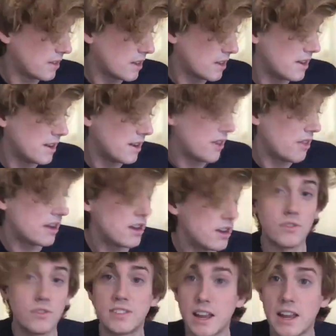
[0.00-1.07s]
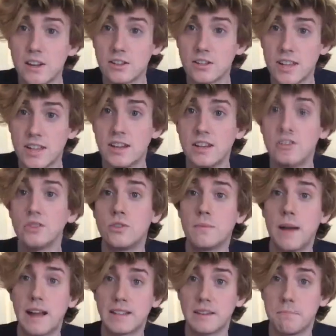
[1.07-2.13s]
Now that you've set your settings, you can
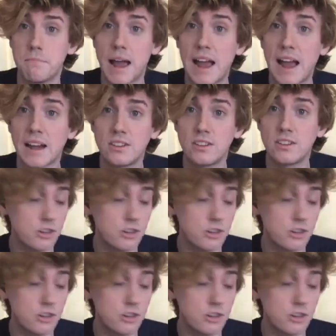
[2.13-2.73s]
pass it back to your